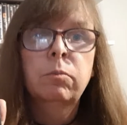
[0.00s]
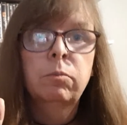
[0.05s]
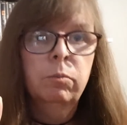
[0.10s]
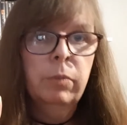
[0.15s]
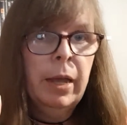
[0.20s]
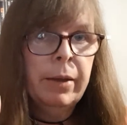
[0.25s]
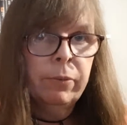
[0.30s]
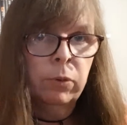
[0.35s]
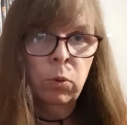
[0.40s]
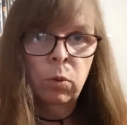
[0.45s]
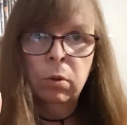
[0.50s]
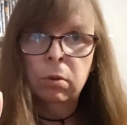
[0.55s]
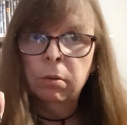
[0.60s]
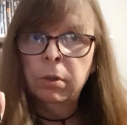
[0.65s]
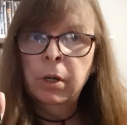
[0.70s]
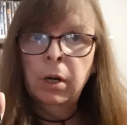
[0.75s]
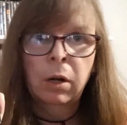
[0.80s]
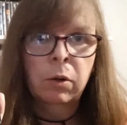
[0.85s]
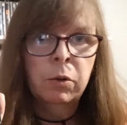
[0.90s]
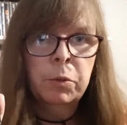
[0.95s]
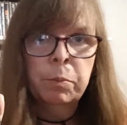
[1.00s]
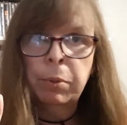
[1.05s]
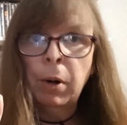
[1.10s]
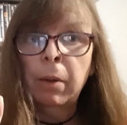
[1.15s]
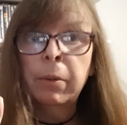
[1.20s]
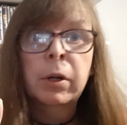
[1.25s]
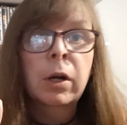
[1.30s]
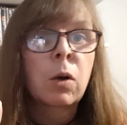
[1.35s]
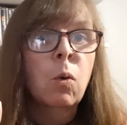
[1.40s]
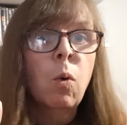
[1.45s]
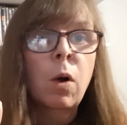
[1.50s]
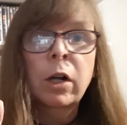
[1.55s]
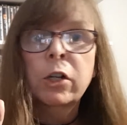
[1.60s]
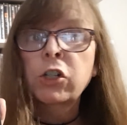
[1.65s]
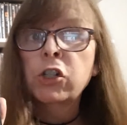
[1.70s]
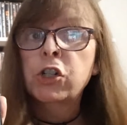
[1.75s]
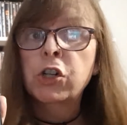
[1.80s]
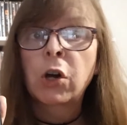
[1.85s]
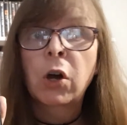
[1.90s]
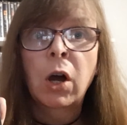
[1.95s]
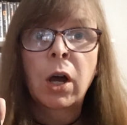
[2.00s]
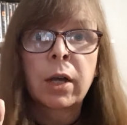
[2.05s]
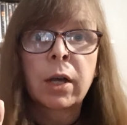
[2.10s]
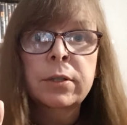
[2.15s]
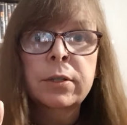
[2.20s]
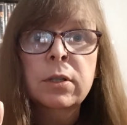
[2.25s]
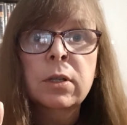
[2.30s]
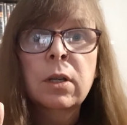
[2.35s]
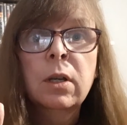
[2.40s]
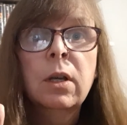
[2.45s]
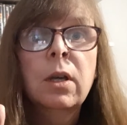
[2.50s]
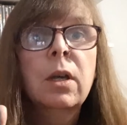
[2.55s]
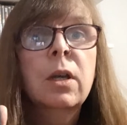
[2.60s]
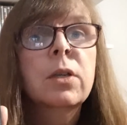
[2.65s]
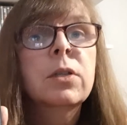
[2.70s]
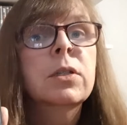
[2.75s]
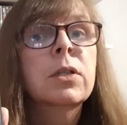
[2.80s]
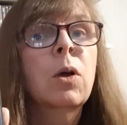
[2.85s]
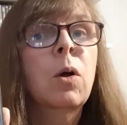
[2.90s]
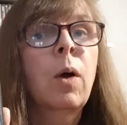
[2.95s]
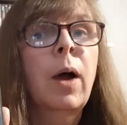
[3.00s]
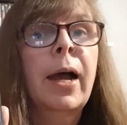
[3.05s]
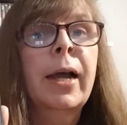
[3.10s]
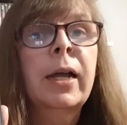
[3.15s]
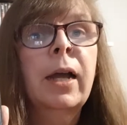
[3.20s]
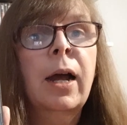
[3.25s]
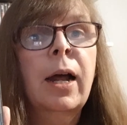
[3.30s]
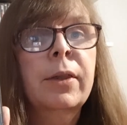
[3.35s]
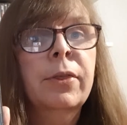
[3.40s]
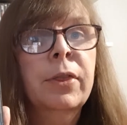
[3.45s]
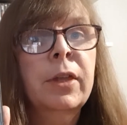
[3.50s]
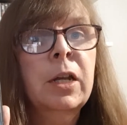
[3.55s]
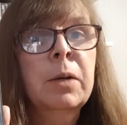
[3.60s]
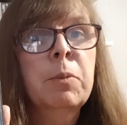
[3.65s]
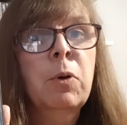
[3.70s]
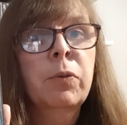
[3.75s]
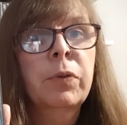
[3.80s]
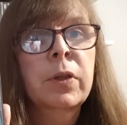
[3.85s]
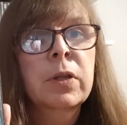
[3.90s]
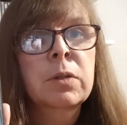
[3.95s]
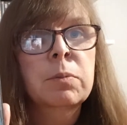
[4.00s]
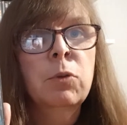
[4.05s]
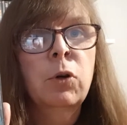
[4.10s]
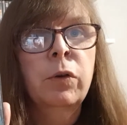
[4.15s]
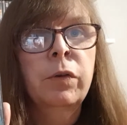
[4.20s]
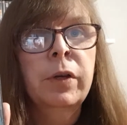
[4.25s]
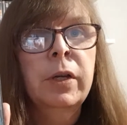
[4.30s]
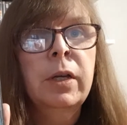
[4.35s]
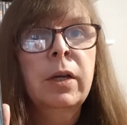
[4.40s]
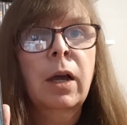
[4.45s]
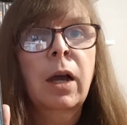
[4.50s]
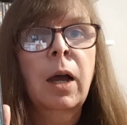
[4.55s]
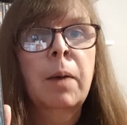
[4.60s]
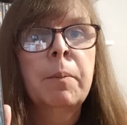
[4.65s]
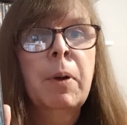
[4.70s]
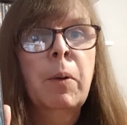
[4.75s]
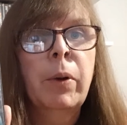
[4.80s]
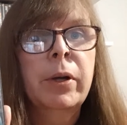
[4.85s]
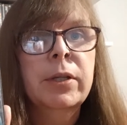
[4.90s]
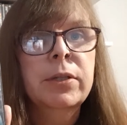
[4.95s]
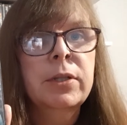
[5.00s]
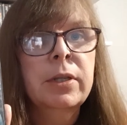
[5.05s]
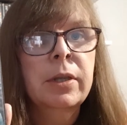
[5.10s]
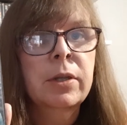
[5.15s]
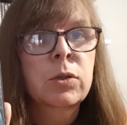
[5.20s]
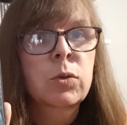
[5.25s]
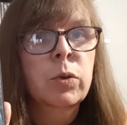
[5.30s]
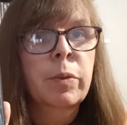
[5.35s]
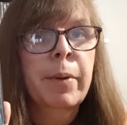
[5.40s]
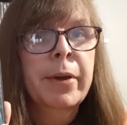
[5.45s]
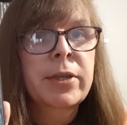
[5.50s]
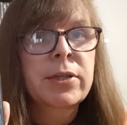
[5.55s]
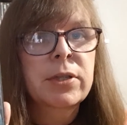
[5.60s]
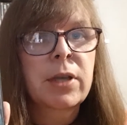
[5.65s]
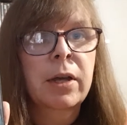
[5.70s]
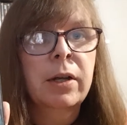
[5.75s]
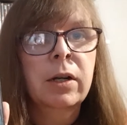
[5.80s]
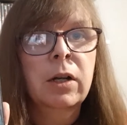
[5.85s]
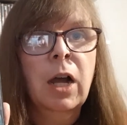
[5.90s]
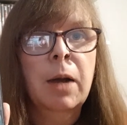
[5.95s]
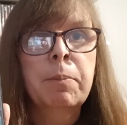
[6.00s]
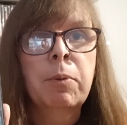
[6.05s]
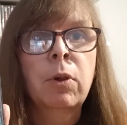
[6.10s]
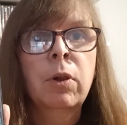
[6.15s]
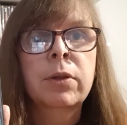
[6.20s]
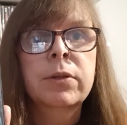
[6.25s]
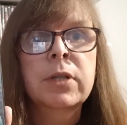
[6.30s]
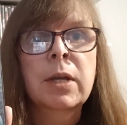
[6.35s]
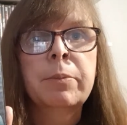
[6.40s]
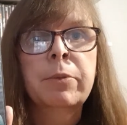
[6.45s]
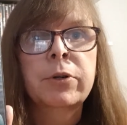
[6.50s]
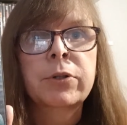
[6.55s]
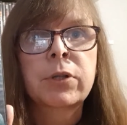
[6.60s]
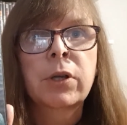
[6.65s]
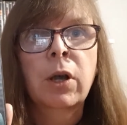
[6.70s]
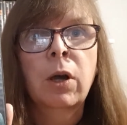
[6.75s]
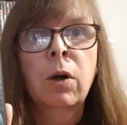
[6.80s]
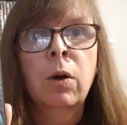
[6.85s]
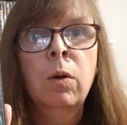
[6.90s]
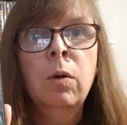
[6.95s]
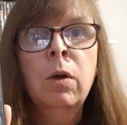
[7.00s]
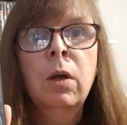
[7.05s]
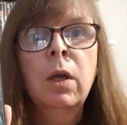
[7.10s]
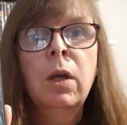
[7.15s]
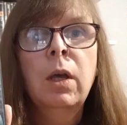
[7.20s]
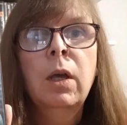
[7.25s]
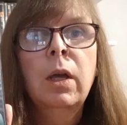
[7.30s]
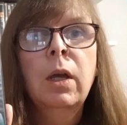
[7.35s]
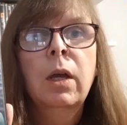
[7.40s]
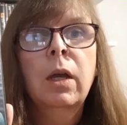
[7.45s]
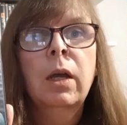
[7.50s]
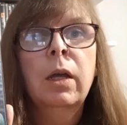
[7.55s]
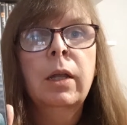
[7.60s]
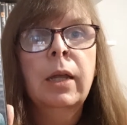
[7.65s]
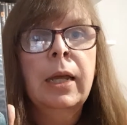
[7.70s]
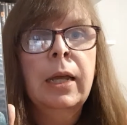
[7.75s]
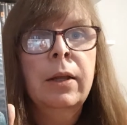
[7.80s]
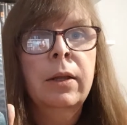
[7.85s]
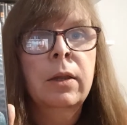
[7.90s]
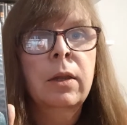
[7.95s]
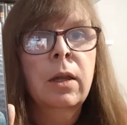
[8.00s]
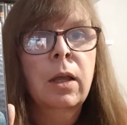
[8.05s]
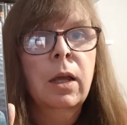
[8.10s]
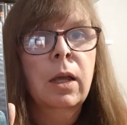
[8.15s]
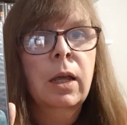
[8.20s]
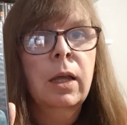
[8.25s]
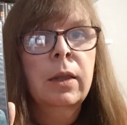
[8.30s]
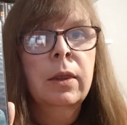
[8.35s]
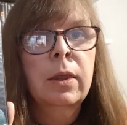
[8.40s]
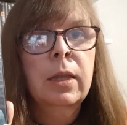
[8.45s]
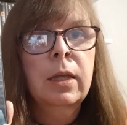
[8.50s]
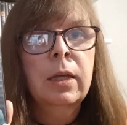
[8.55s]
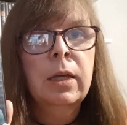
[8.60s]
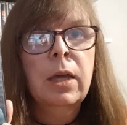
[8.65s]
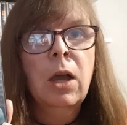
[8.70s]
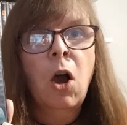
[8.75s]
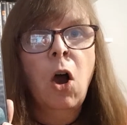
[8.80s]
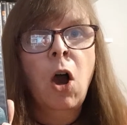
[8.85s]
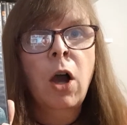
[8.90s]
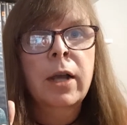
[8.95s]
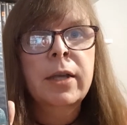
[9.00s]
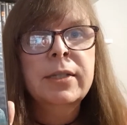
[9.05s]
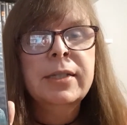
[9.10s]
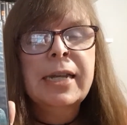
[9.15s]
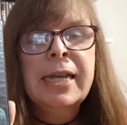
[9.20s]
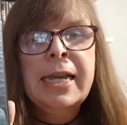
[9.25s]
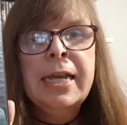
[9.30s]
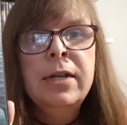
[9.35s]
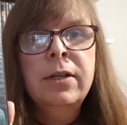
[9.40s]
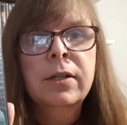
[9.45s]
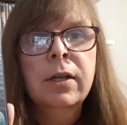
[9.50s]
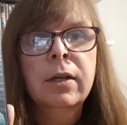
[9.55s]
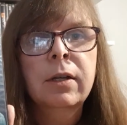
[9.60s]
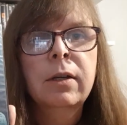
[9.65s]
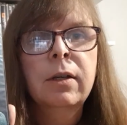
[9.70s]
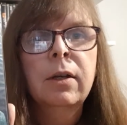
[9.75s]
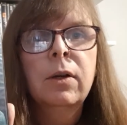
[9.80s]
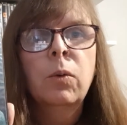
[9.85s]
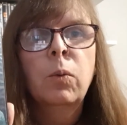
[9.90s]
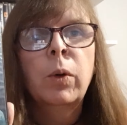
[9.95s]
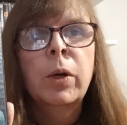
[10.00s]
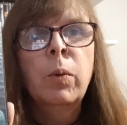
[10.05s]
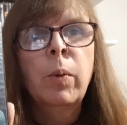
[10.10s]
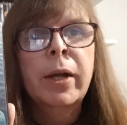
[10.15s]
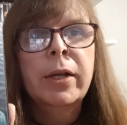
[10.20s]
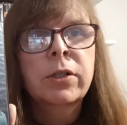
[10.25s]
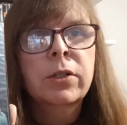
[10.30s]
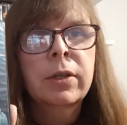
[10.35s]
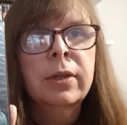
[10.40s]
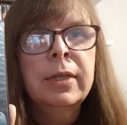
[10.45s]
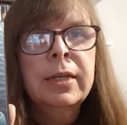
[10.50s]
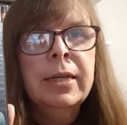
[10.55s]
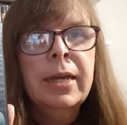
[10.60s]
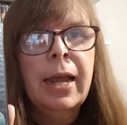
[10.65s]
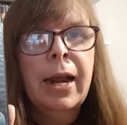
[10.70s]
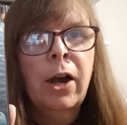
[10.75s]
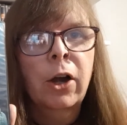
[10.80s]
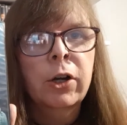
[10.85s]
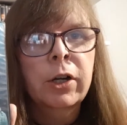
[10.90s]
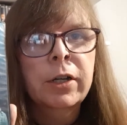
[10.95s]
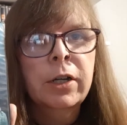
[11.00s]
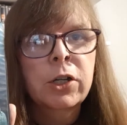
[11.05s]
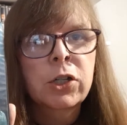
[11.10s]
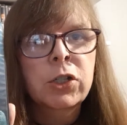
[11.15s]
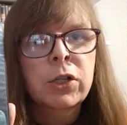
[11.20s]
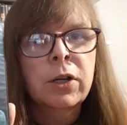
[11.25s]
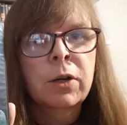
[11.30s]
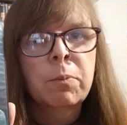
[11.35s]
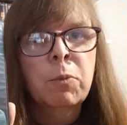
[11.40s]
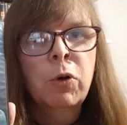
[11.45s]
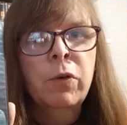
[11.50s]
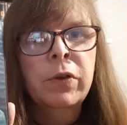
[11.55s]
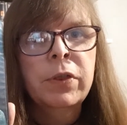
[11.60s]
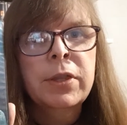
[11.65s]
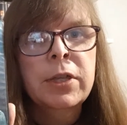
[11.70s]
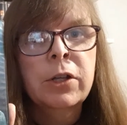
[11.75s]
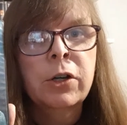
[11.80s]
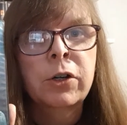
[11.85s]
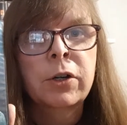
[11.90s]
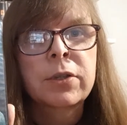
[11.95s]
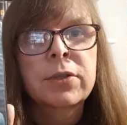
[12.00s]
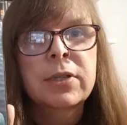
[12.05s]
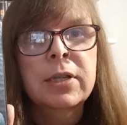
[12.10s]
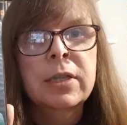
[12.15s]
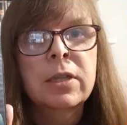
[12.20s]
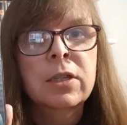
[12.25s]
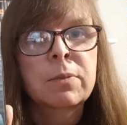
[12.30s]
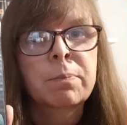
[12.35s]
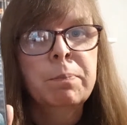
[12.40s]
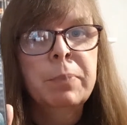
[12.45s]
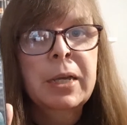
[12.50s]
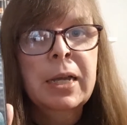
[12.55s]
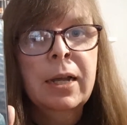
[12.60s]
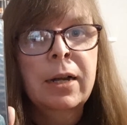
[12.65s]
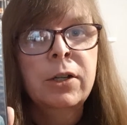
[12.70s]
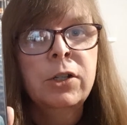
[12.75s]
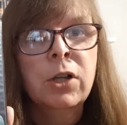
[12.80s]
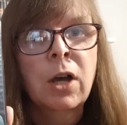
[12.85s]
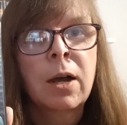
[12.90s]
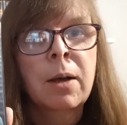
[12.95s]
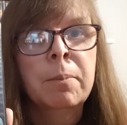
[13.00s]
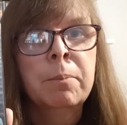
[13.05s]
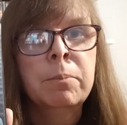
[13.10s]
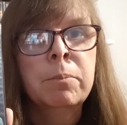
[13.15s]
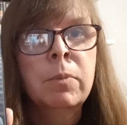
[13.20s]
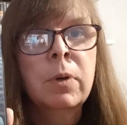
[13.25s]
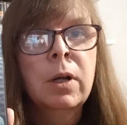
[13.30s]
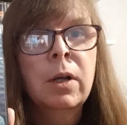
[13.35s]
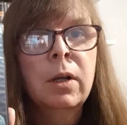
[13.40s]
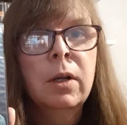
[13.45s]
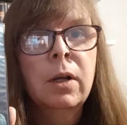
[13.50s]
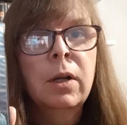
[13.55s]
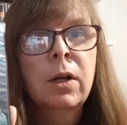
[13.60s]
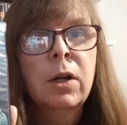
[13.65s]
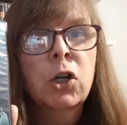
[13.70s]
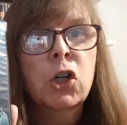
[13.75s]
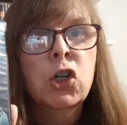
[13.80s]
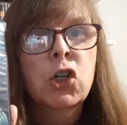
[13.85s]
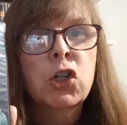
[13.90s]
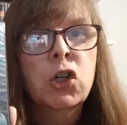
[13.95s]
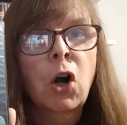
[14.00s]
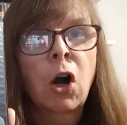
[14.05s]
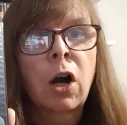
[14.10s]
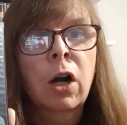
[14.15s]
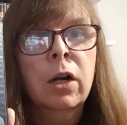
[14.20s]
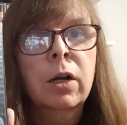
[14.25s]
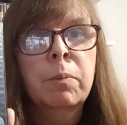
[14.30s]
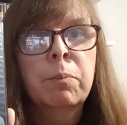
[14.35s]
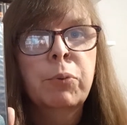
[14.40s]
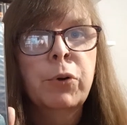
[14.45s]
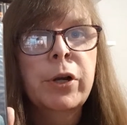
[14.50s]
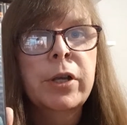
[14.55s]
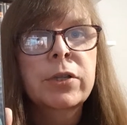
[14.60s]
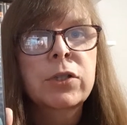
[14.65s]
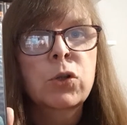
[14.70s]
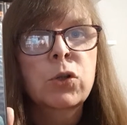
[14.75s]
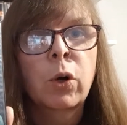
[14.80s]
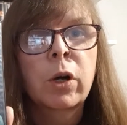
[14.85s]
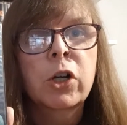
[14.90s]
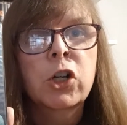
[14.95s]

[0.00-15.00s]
Everyone, you're probably going to watch Jaws. So I got thinking about this movie. I went to see this with my son a couple of summers ago. In the August heat, we went to the air-conditioned movie theater to see this big, dumb prehistoric